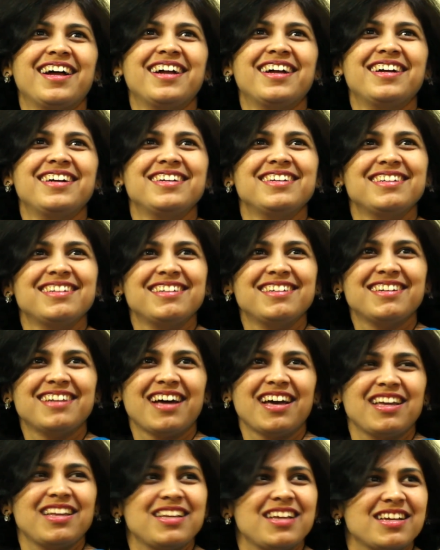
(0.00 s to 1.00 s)
And
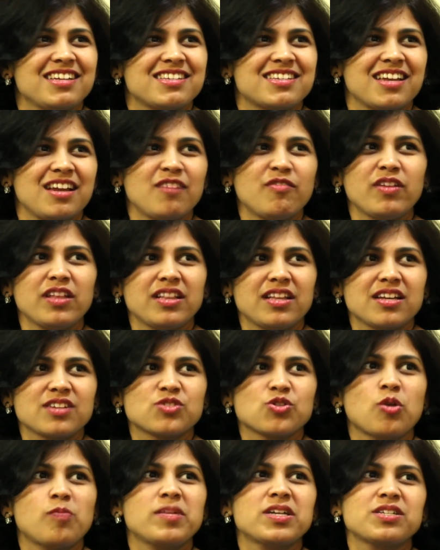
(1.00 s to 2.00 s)
I still feel there's
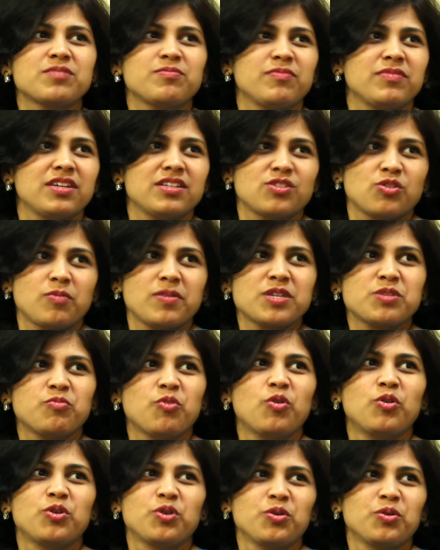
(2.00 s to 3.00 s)
so much
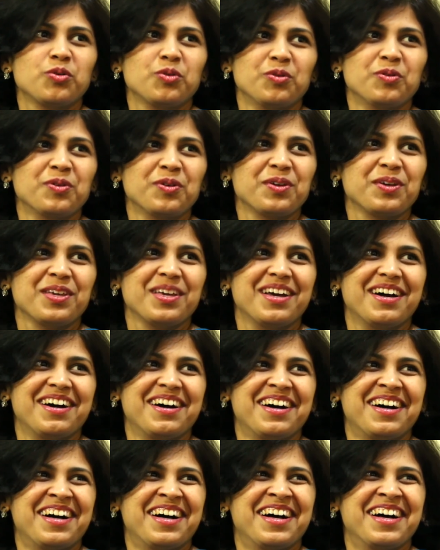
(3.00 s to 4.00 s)
more to do.
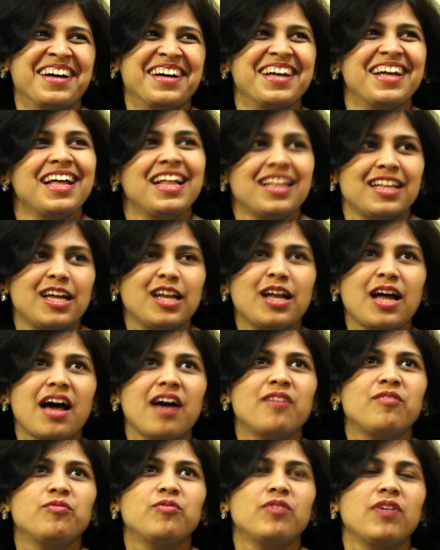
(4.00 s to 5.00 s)
Yeah,
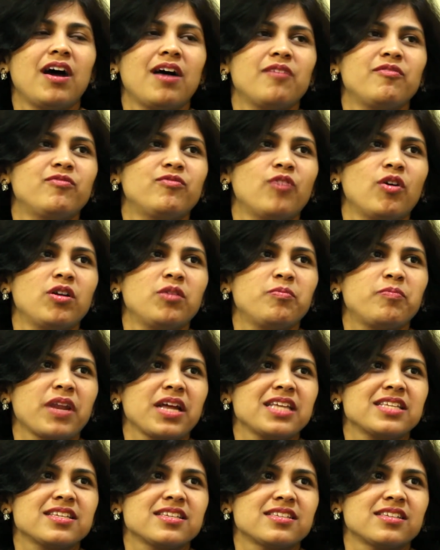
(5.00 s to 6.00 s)
I've won
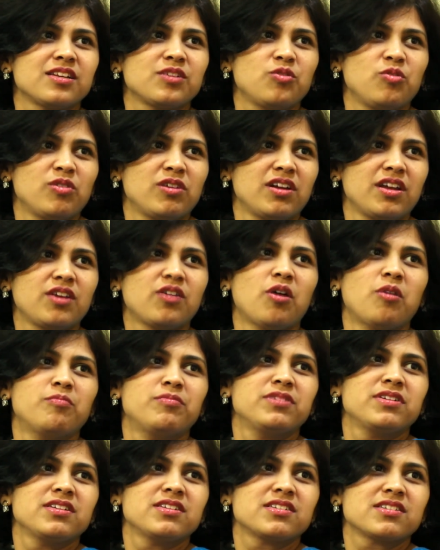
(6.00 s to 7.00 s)
prizes in cookery
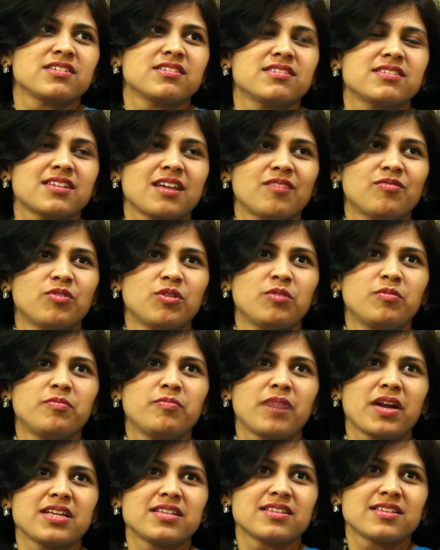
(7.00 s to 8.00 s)
competitions. I've won
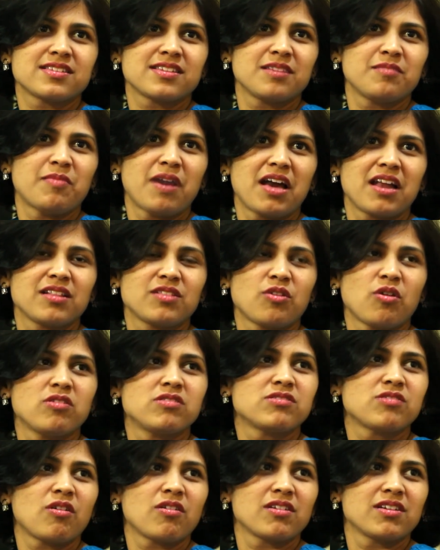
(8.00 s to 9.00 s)
prizes in
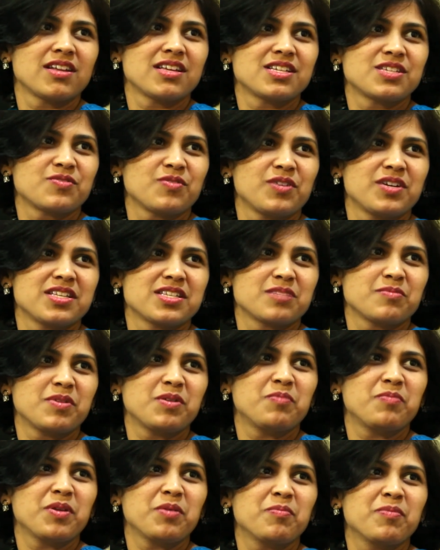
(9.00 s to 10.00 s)
marathons organized for
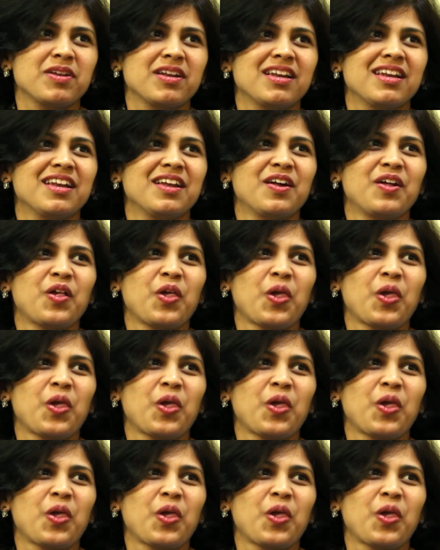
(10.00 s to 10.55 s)
disabled people.